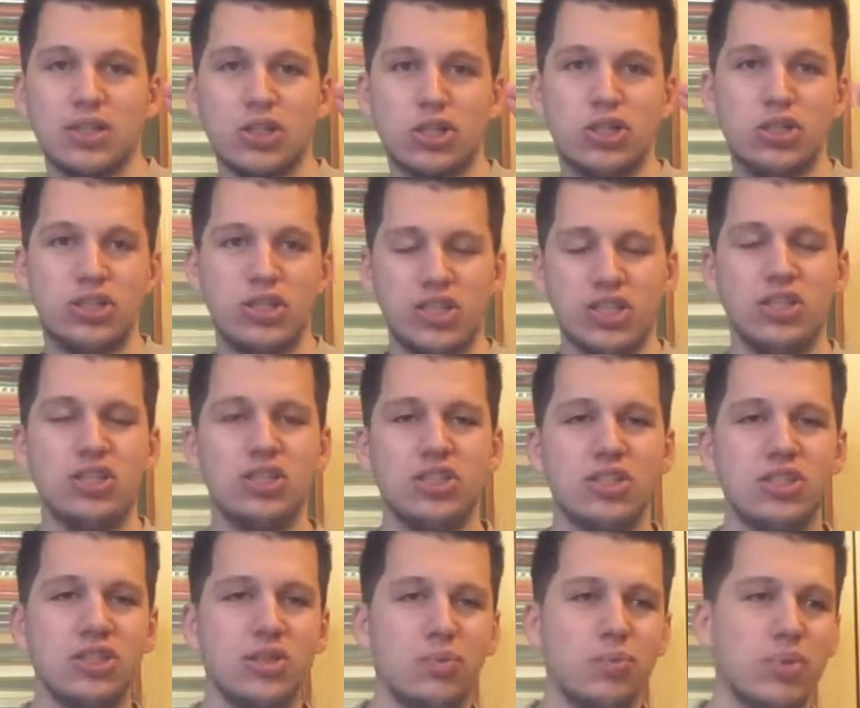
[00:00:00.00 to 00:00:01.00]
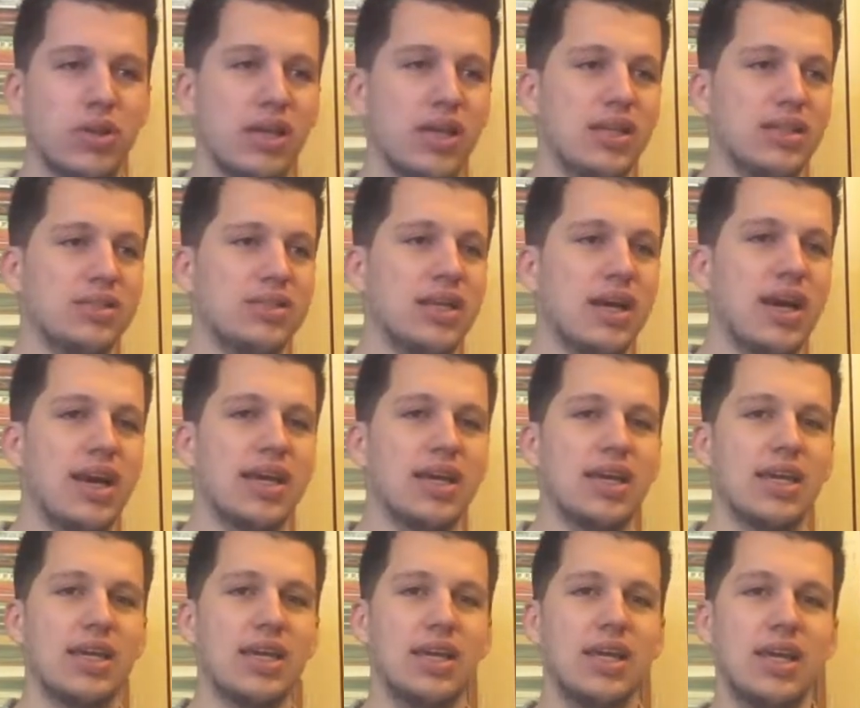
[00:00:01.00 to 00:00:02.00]
contingency plans, that I
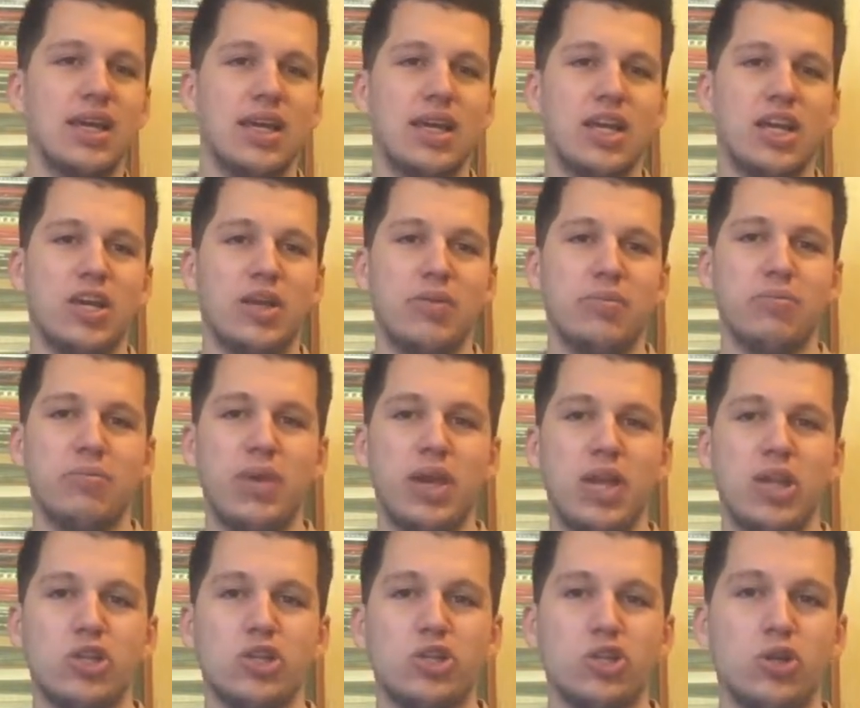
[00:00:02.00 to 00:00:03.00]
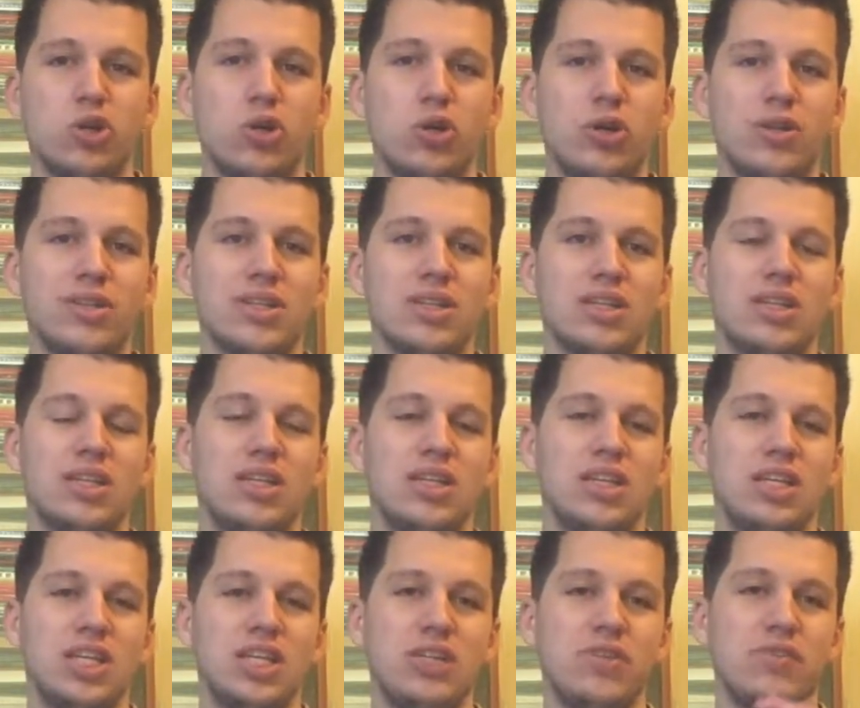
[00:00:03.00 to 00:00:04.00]
can make sure that
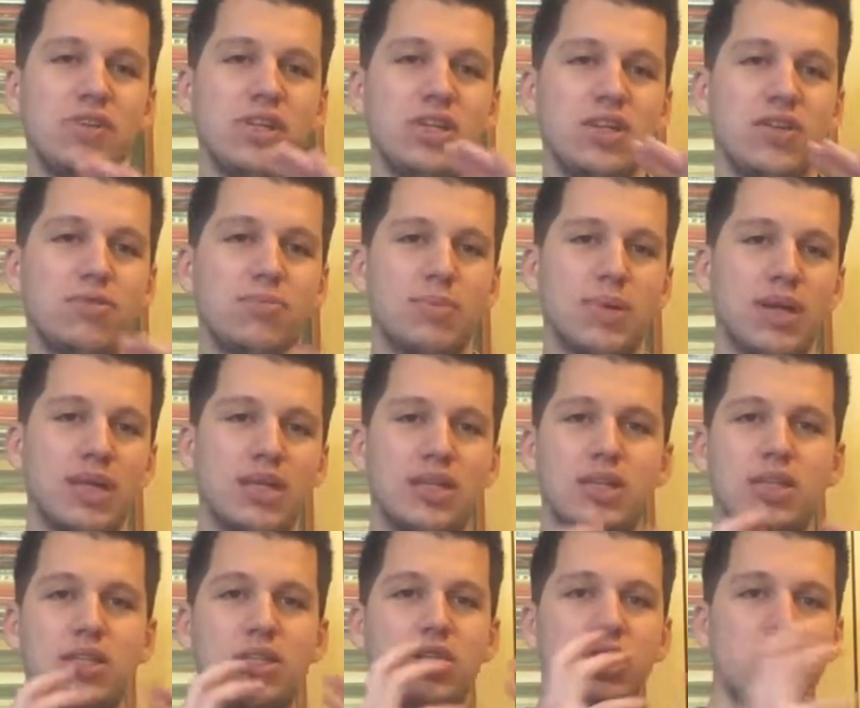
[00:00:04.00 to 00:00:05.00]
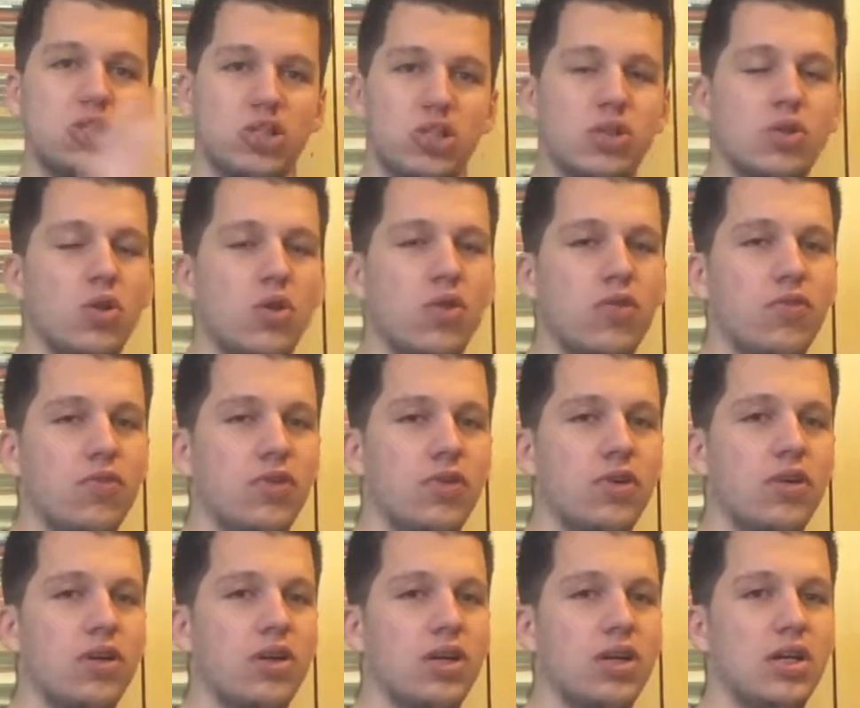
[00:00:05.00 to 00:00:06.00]
even if my initial
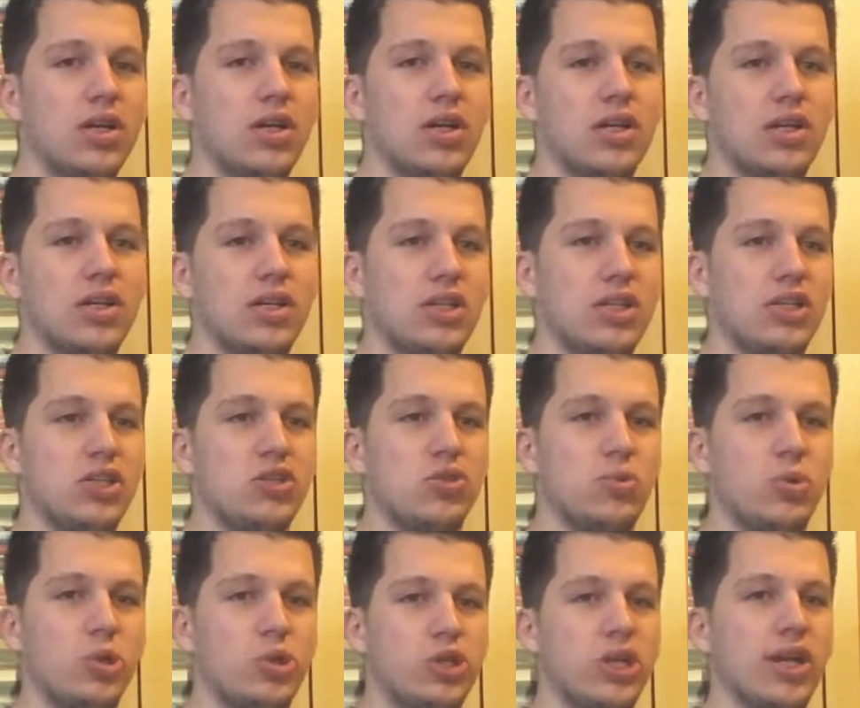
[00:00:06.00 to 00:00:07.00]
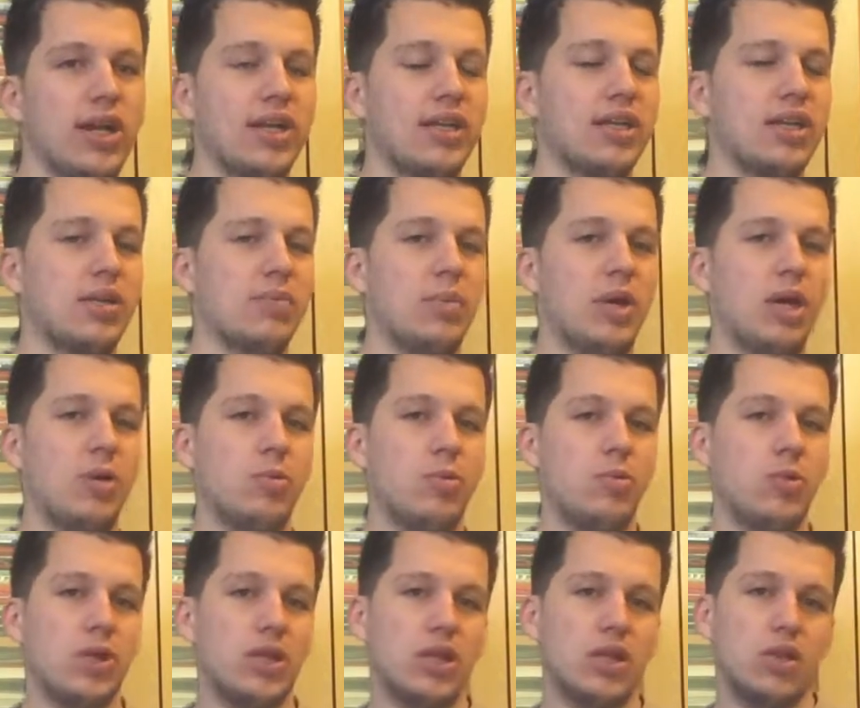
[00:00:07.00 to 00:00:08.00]
offer is rejected, maybe
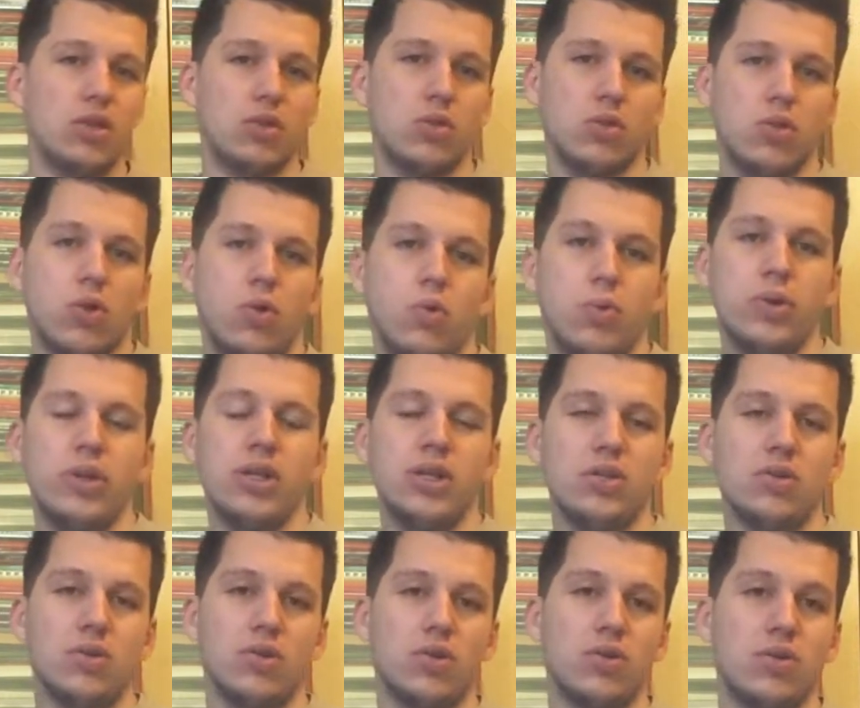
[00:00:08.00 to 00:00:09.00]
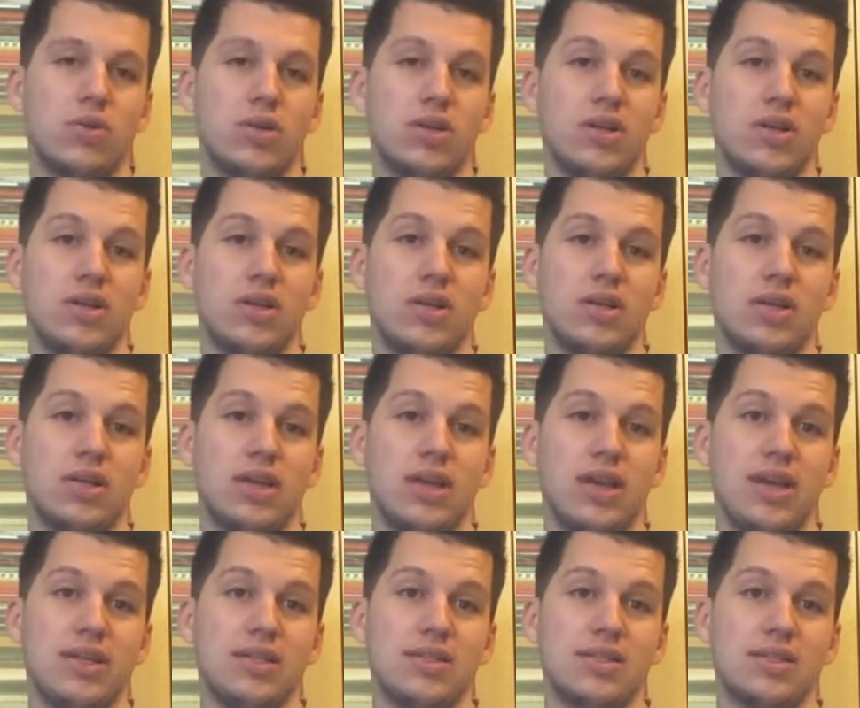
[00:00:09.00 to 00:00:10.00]
we can lower it, or in
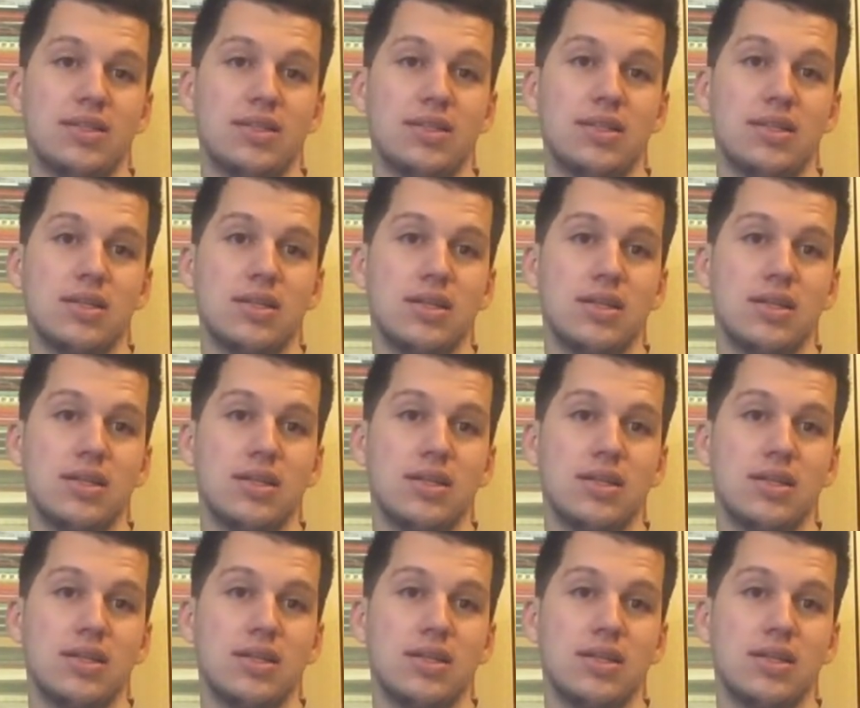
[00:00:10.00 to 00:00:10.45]
case